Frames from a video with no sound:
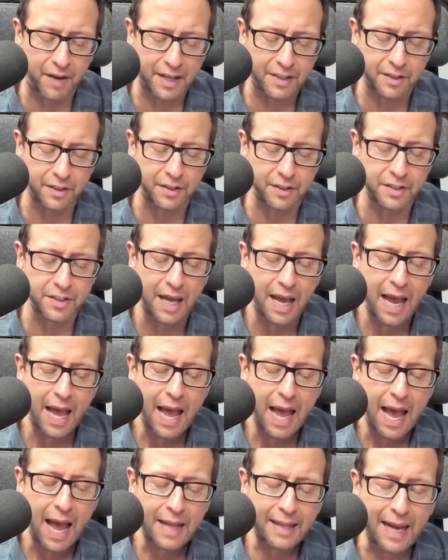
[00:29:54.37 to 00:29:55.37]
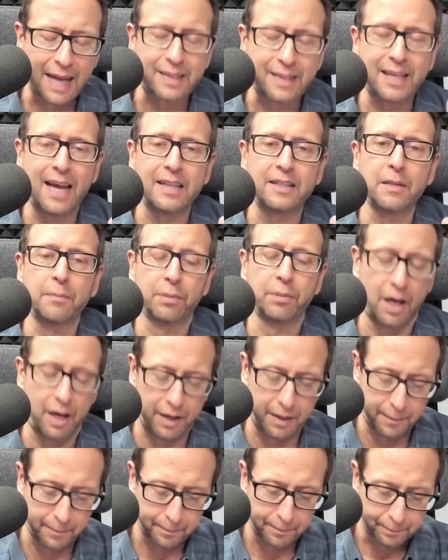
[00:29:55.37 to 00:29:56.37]
vessels that take the
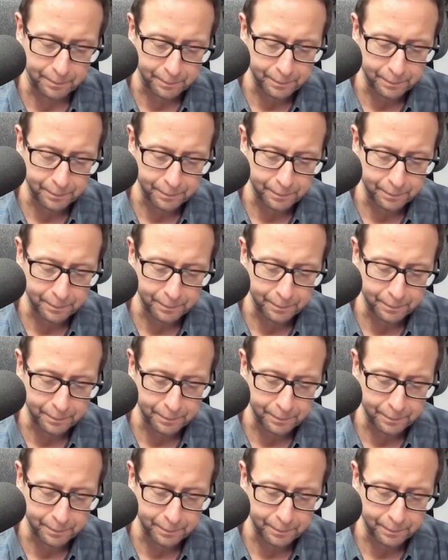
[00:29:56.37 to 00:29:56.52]
blood